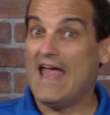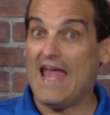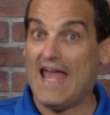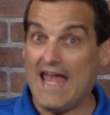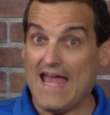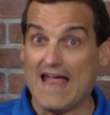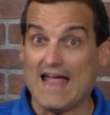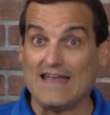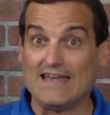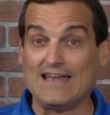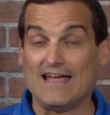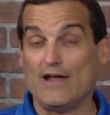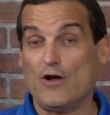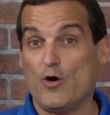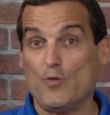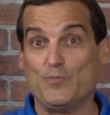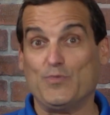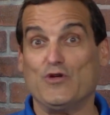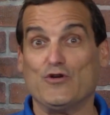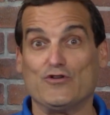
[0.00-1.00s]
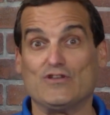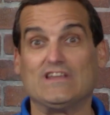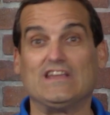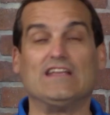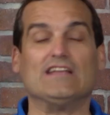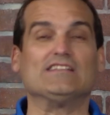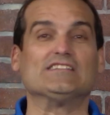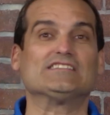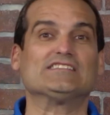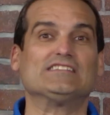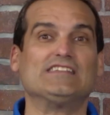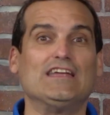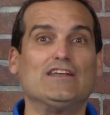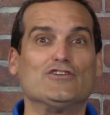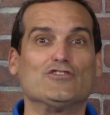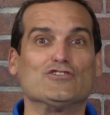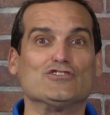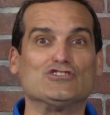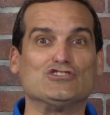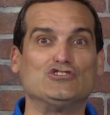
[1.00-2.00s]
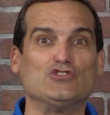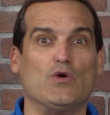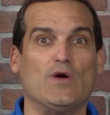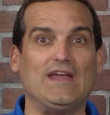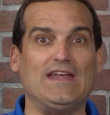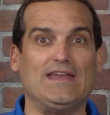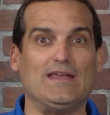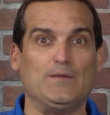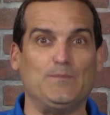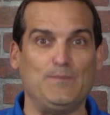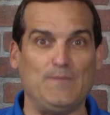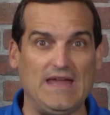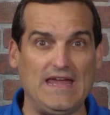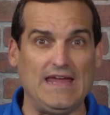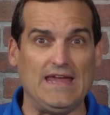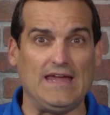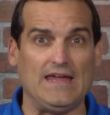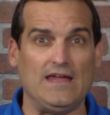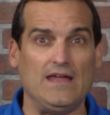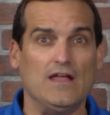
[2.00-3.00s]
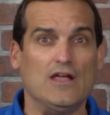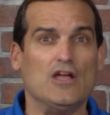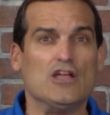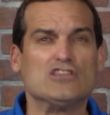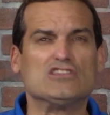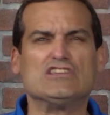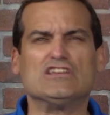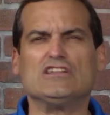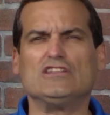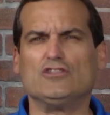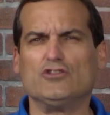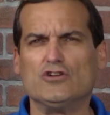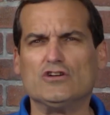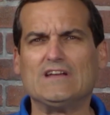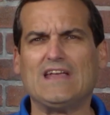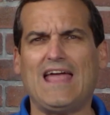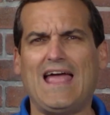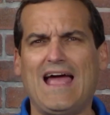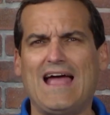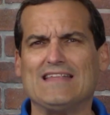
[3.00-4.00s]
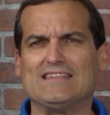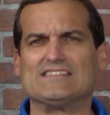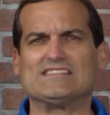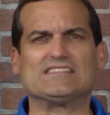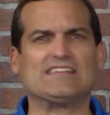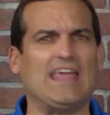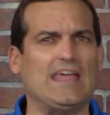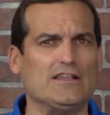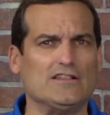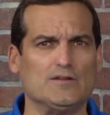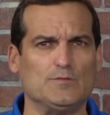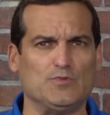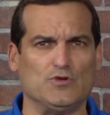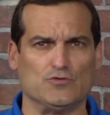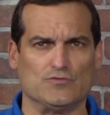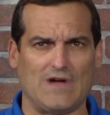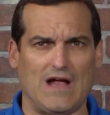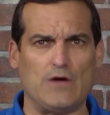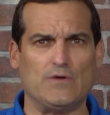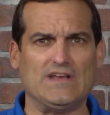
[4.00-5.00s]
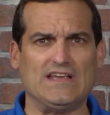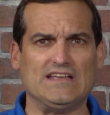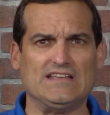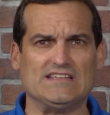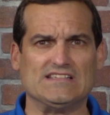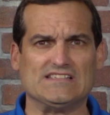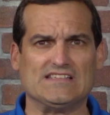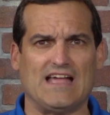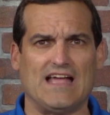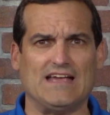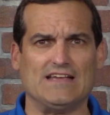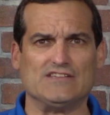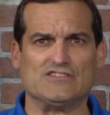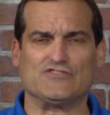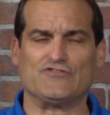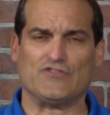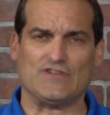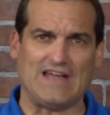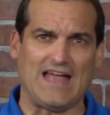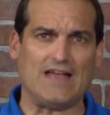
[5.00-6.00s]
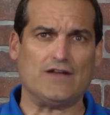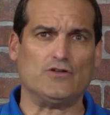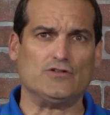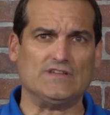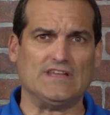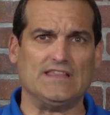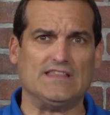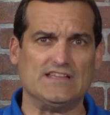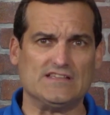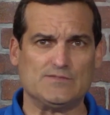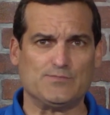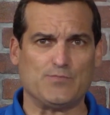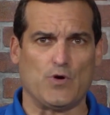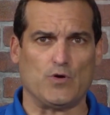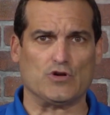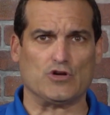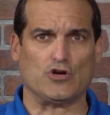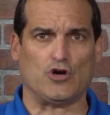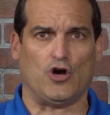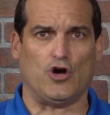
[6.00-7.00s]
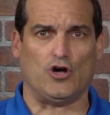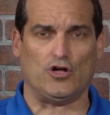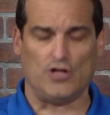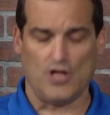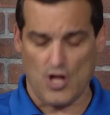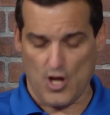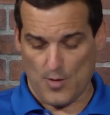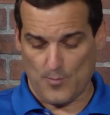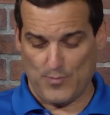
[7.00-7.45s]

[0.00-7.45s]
and I hope you'd consider joining me to look at scalable routing designs for not only this protocol,